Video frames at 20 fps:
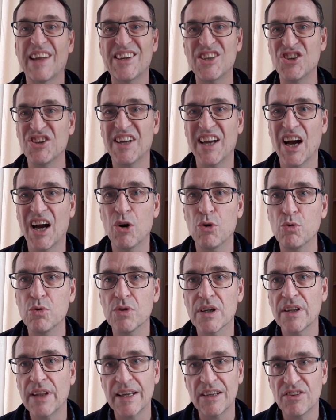as you get
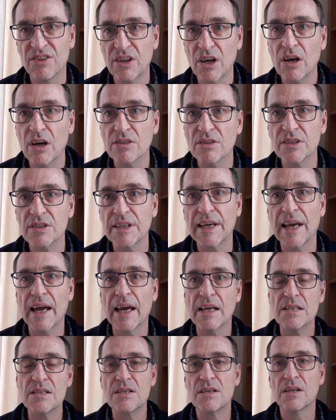older, they start to
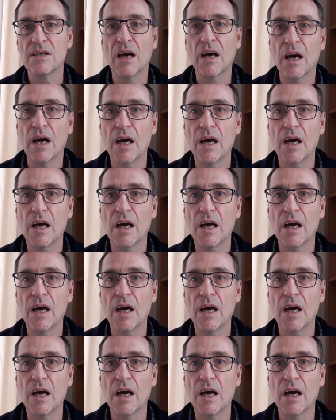get